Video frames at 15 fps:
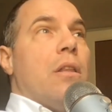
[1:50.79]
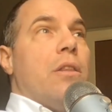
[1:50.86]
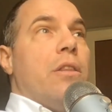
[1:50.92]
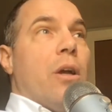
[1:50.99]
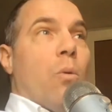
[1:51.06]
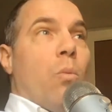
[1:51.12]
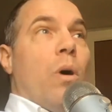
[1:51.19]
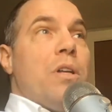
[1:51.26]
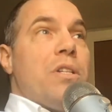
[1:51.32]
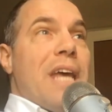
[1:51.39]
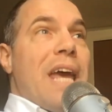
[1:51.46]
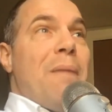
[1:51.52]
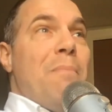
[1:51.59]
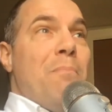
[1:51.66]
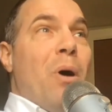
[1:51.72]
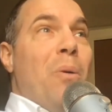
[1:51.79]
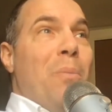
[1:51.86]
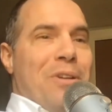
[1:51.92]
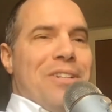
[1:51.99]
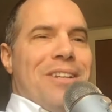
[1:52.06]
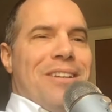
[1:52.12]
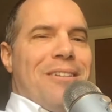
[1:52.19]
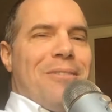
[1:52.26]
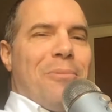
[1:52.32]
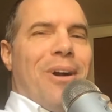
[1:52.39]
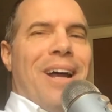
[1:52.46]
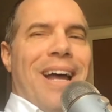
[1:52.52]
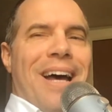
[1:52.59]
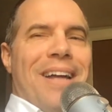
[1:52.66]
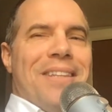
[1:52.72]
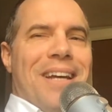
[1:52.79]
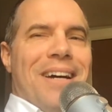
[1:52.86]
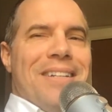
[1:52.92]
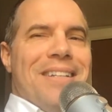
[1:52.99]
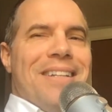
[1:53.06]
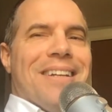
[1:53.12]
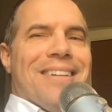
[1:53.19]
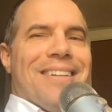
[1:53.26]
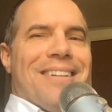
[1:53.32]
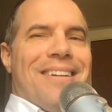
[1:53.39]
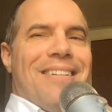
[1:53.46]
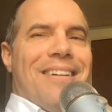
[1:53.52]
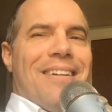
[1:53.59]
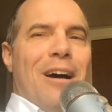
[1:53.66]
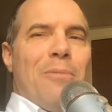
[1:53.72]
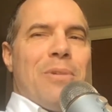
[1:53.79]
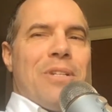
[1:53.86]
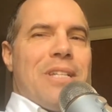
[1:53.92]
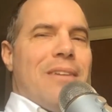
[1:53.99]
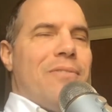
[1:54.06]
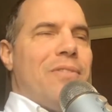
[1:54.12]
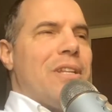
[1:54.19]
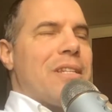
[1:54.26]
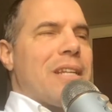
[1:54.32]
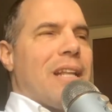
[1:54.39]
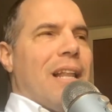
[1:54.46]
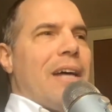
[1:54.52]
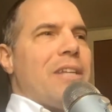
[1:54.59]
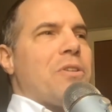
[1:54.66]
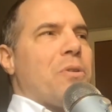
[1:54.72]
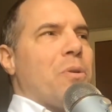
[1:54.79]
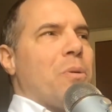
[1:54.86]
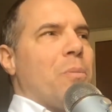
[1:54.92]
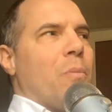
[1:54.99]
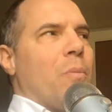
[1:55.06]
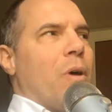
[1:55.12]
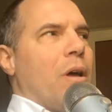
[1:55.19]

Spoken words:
There was a moment where I had the idea. I was given this classroom